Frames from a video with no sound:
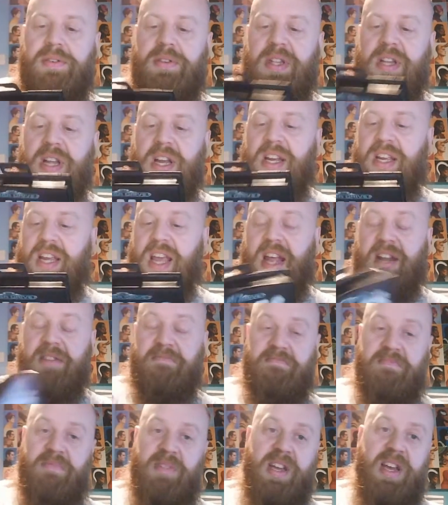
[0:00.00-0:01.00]
Again,
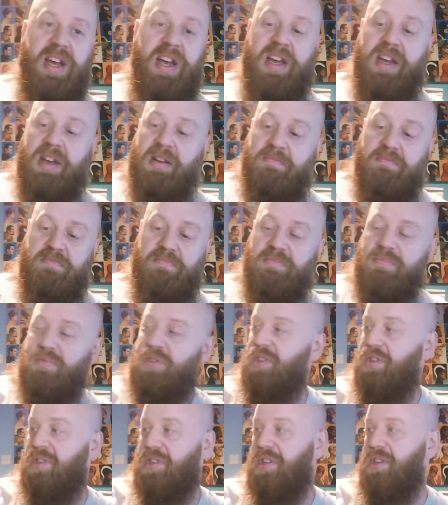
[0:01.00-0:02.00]

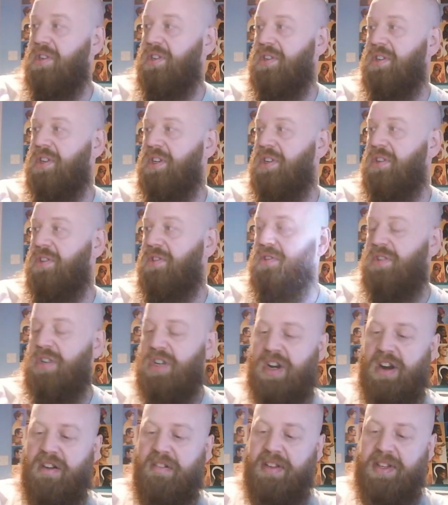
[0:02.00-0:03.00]
just another
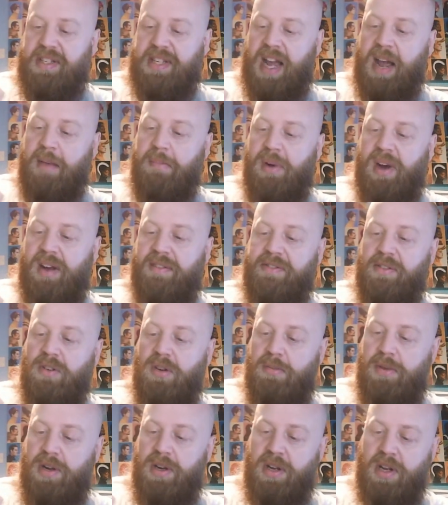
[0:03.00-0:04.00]
generic type
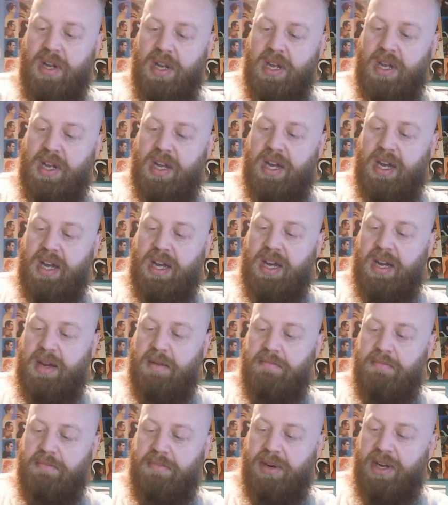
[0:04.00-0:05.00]
platformer.
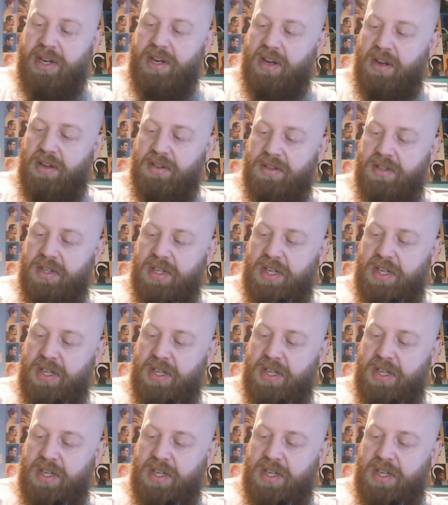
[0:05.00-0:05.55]
Played it on